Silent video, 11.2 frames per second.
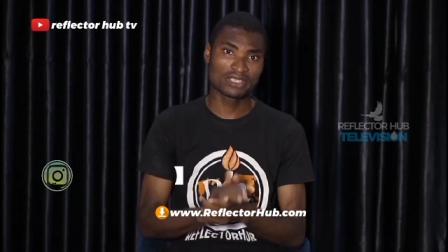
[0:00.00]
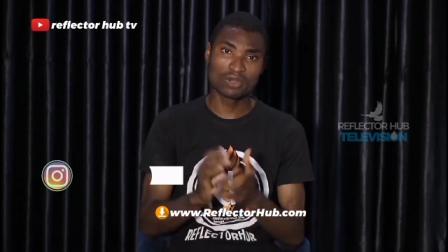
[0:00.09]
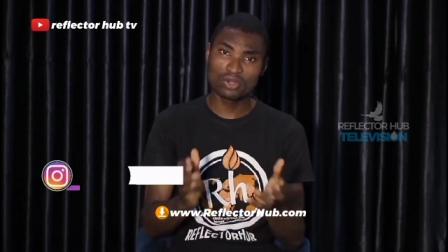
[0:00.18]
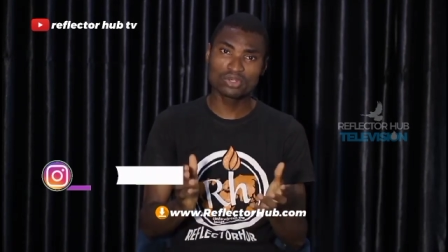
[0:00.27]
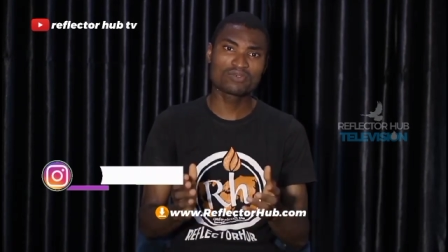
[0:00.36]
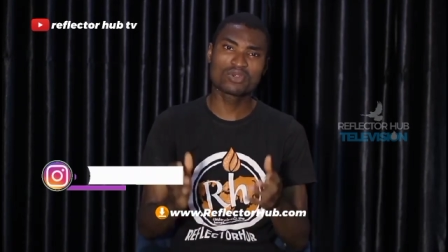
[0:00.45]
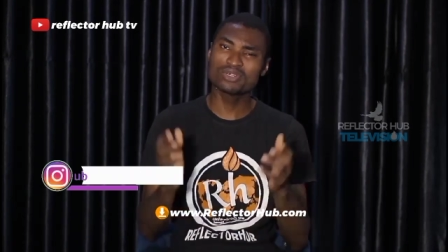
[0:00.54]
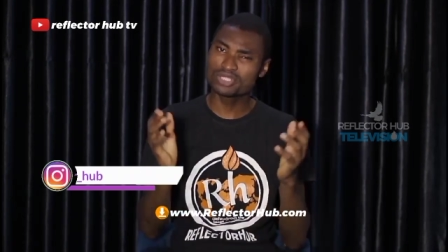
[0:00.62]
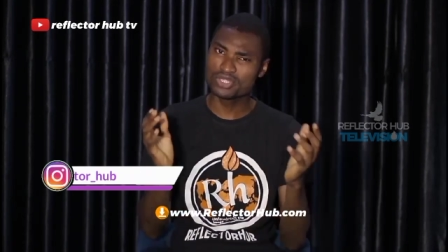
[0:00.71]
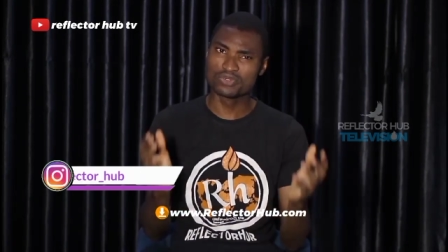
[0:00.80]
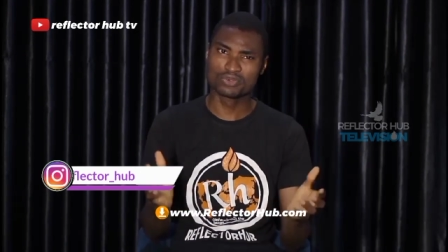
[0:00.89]
The word
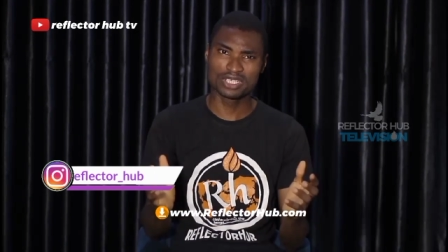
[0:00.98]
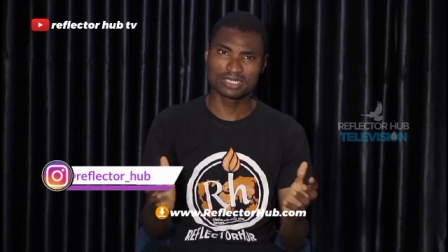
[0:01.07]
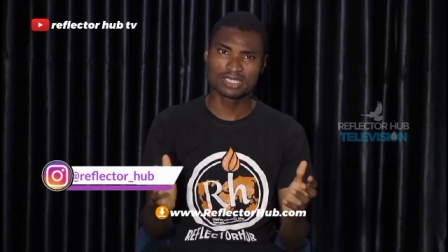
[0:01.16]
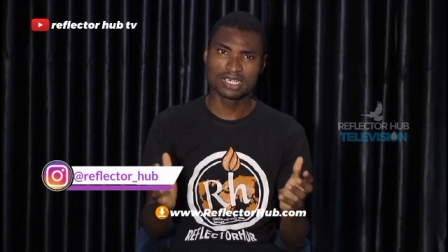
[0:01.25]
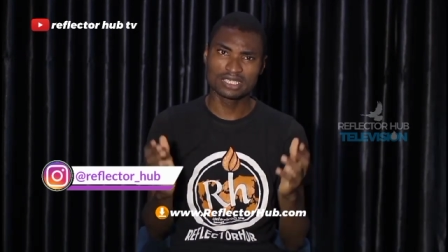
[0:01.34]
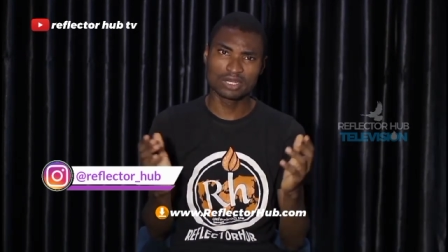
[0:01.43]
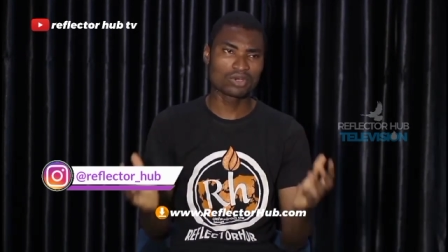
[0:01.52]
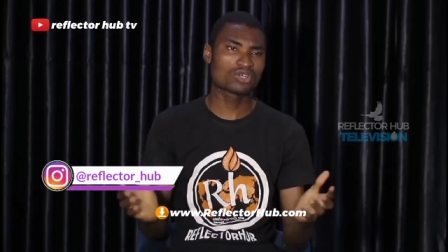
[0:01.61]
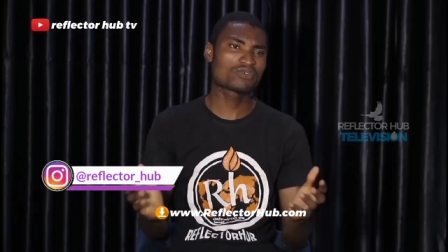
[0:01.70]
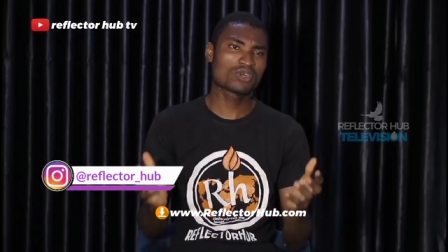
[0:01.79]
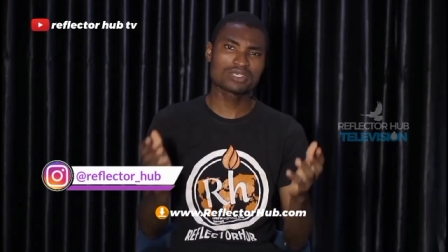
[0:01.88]
of God is real.
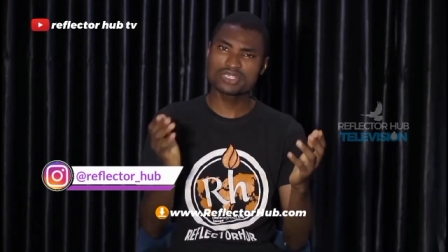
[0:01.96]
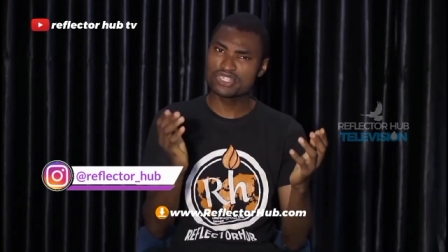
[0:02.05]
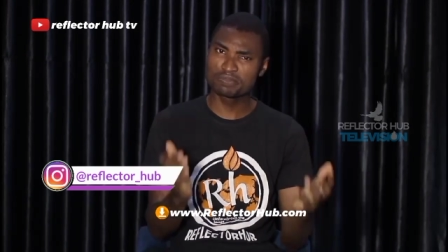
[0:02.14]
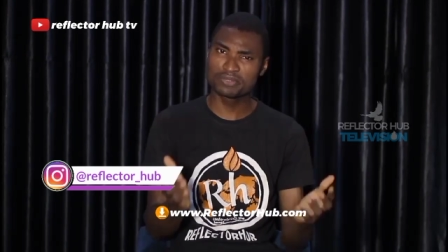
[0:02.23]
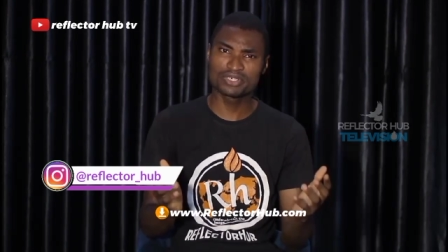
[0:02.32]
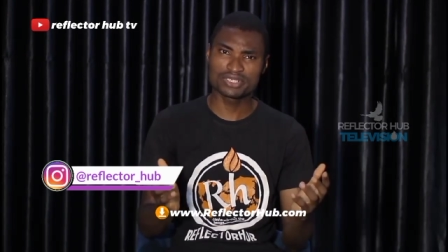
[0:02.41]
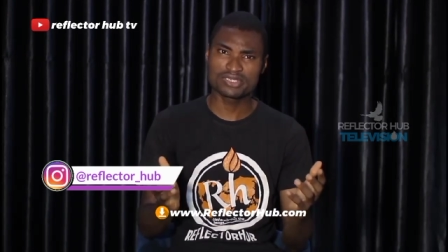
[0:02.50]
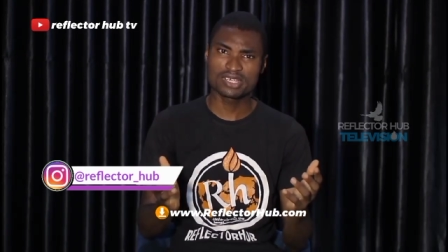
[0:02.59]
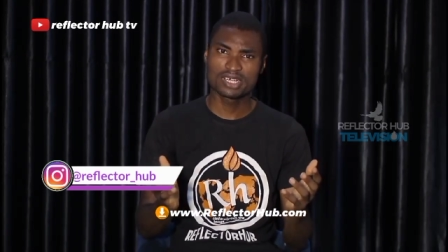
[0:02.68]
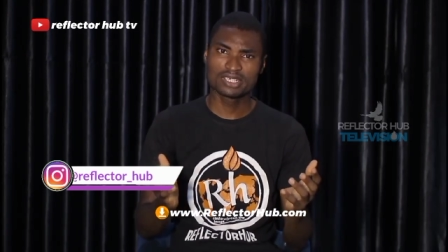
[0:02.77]
The word of God is spirit.